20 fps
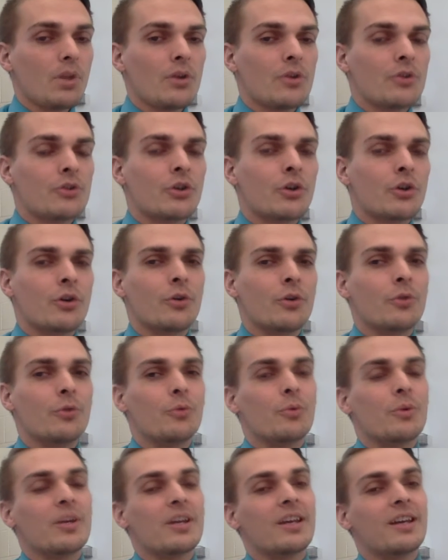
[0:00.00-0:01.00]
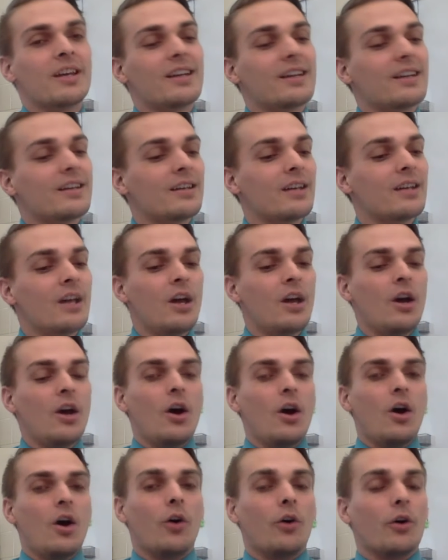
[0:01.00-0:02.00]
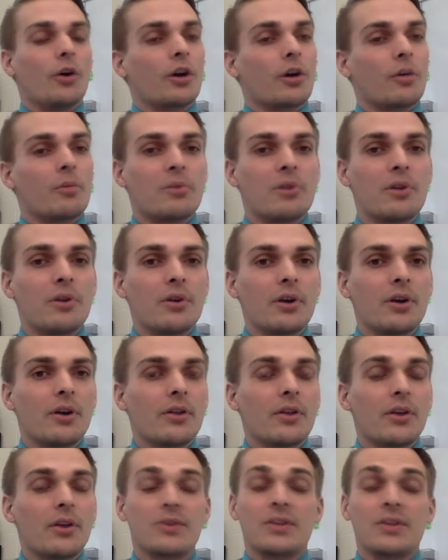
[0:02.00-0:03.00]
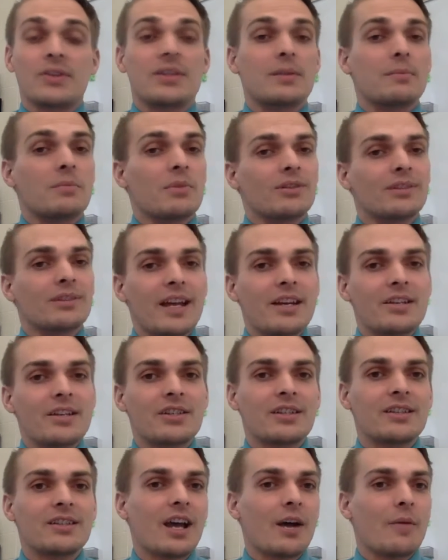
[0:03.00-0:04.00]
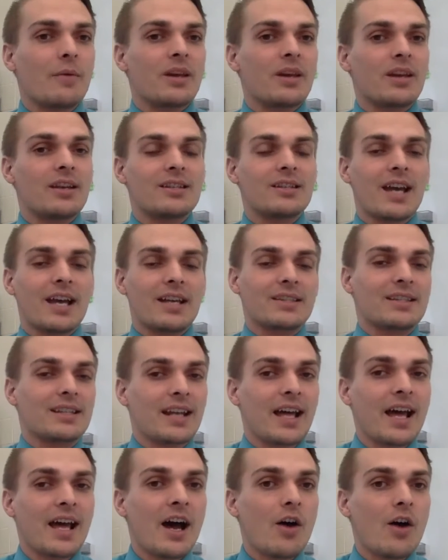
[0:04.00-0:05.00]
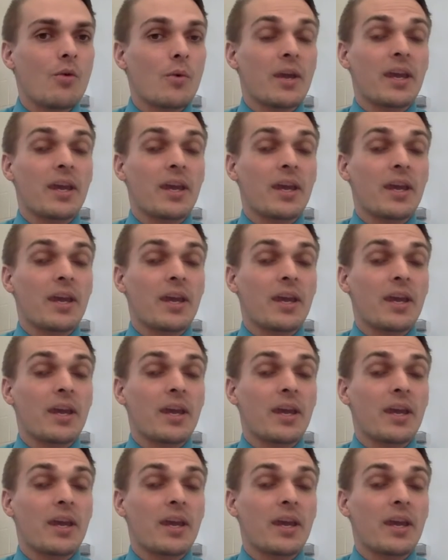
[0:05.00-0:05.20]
So we get in on our computer, there's a simulation that we can test it out.